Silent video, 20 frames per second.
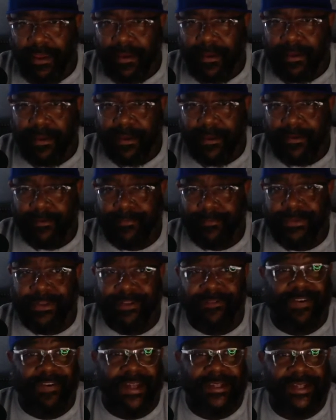
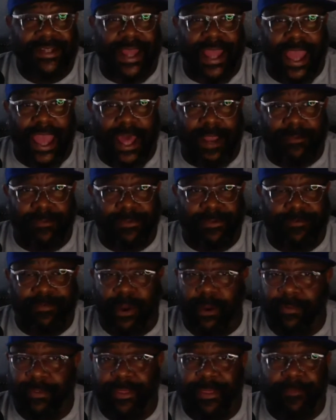Devonte Adams,
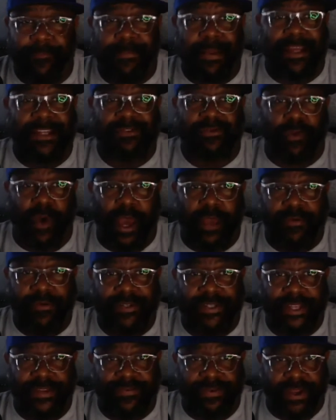probably the best wide
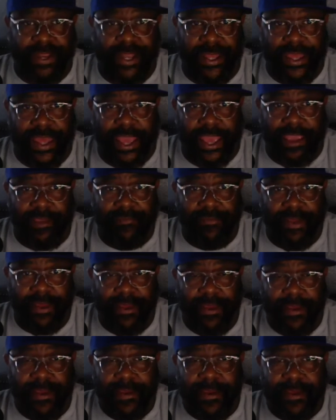receiver in the game.
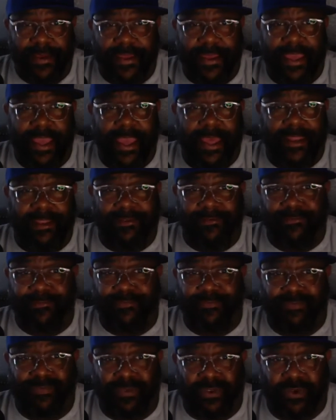Yet,
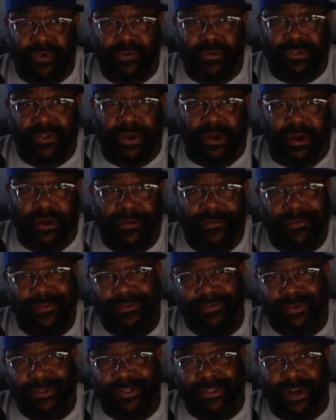2-star,
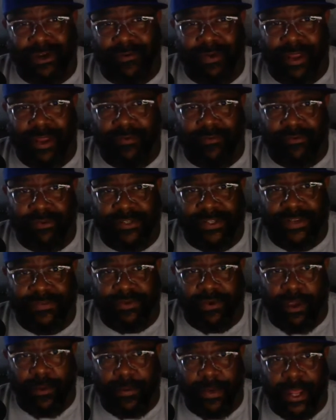3-star rated receiver
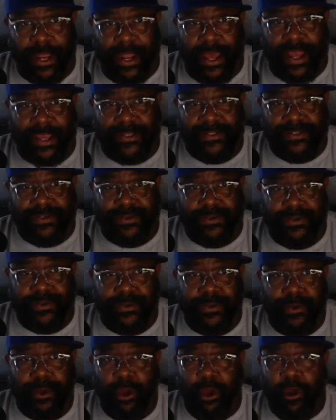coming out of high
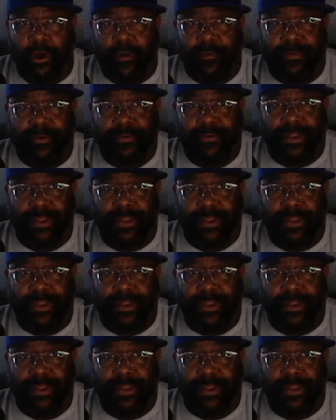school, proved